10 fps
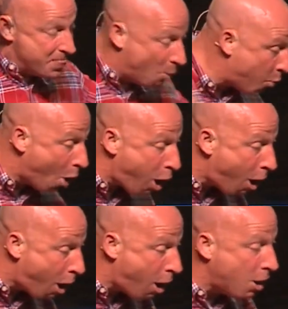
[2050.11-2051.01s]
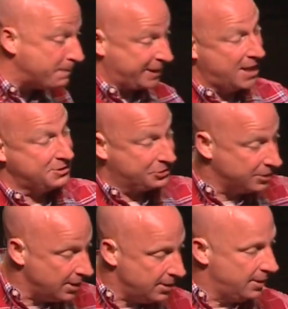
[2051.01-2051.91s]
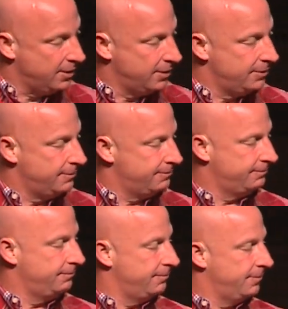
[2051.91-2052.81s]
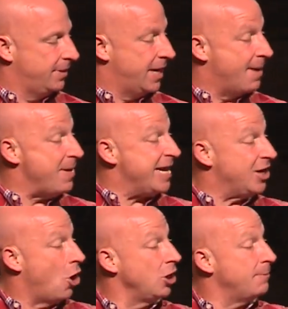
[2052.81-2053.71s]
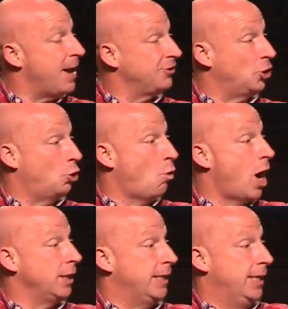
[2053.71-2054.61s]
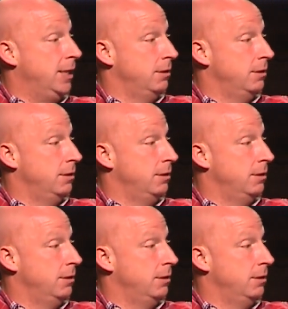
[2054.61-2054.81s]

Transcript: the world because... And I make it all about the quality.